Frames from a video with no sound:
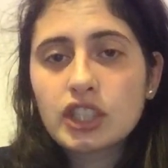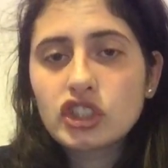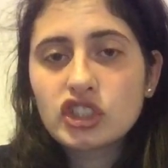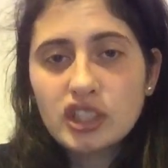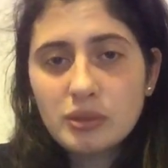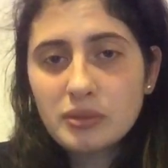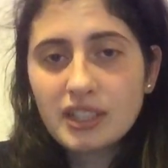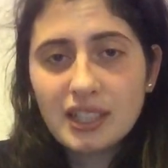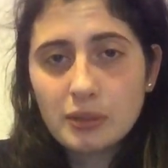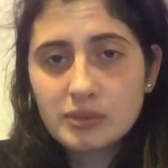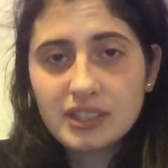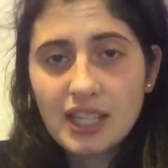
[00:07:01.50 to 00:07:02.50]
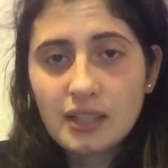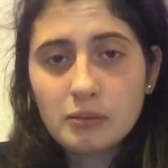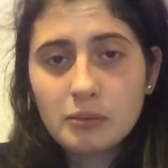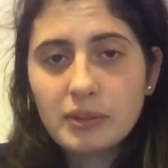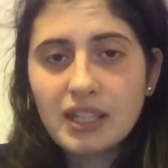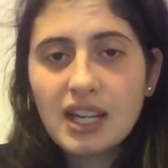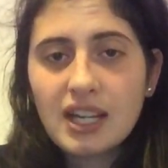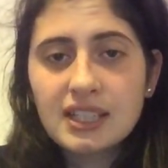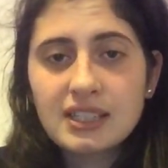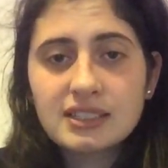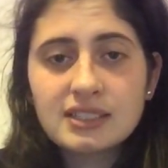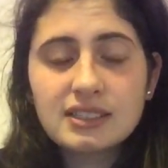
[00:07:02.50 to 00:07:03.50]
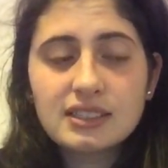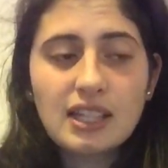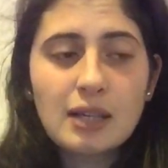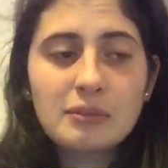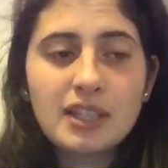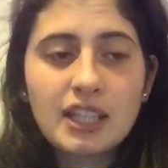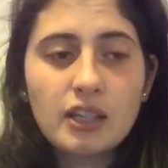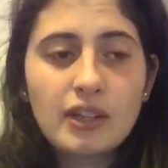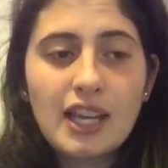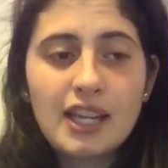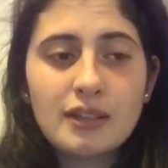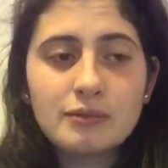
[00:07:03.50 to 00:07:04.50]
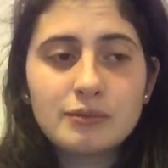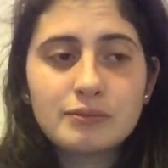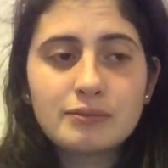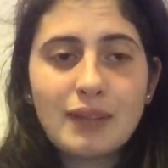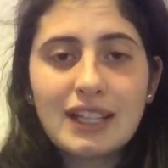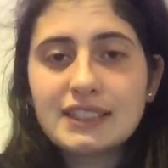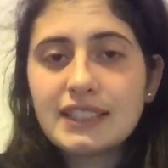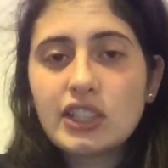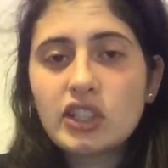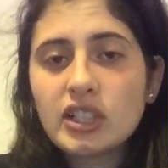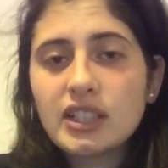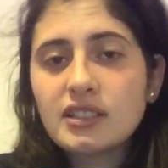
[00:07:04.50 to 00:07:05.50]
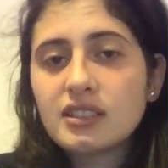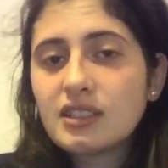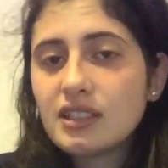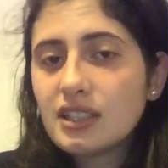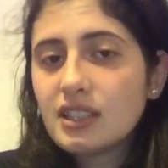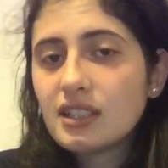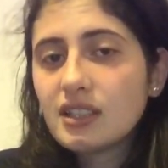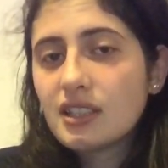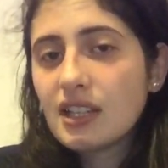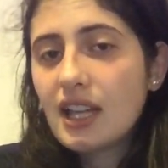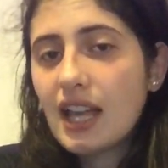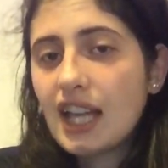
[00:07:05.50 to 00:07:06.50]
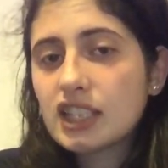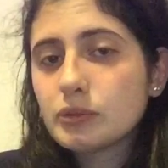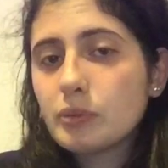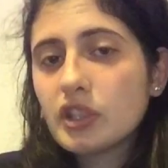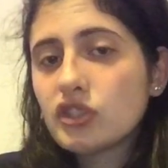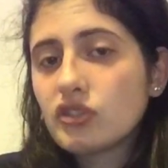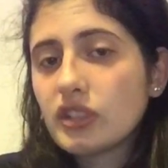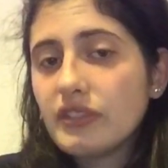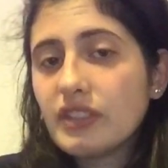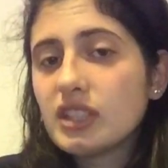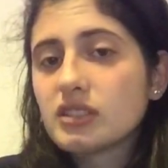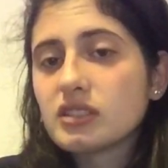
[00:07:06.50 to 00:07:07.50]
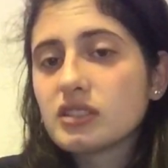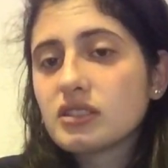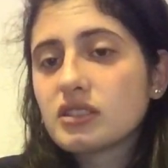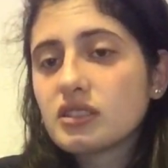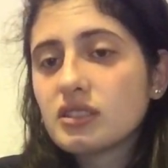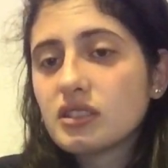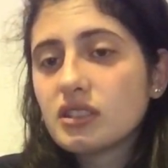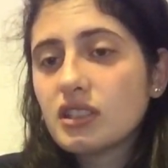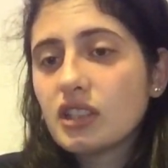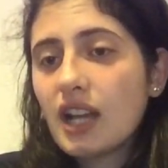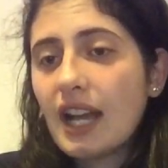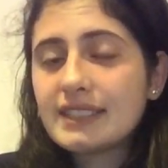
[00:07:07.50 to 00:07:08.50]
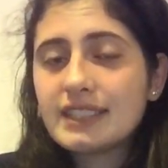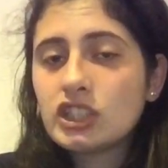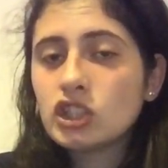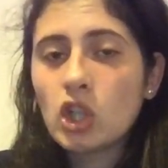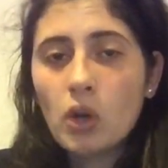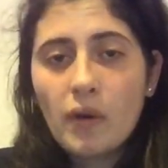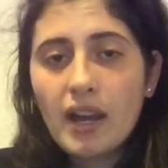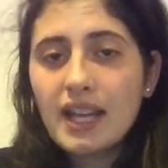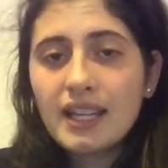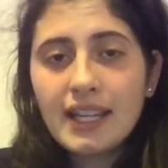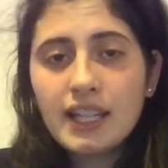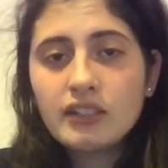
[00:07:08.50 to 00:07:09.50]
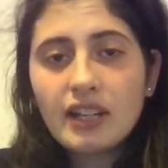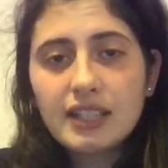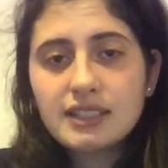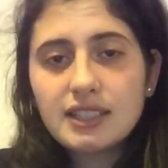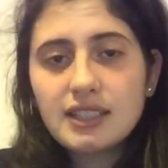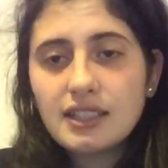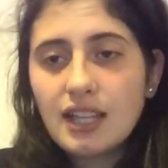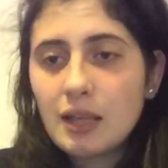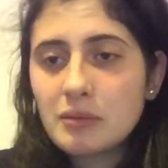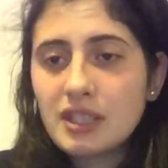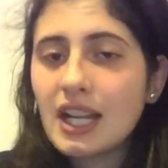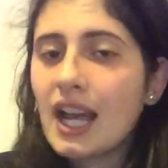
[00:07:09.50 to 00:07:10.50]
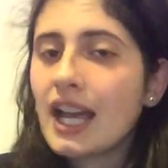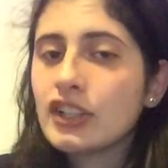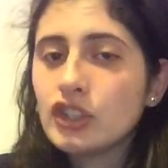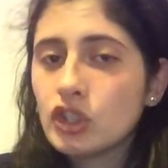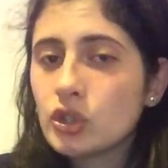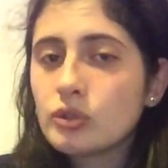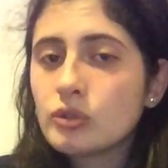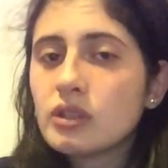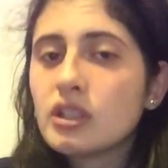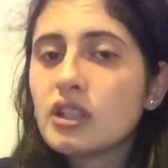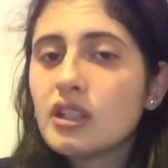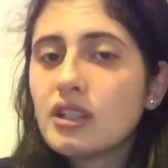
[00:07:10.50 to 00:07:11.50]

extremely upset because I'm like, okay, my secret has been revealed. I didn't know I had anorexia. I mean, I knew